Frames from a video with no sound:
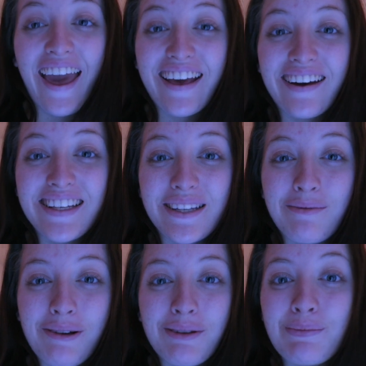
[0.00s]
Hey guys,
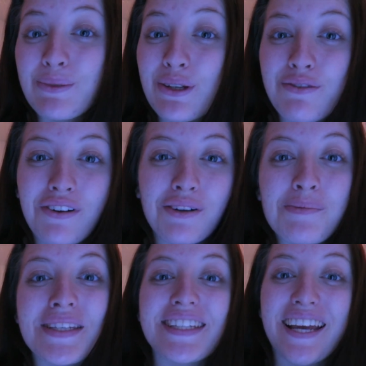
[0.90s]
and welcome to
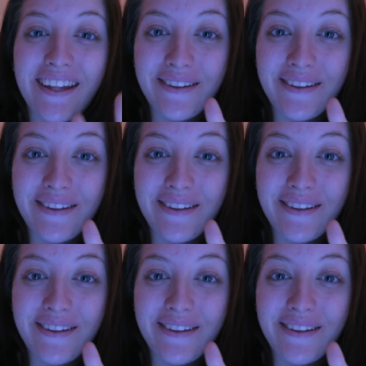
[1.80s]
Vlogmas day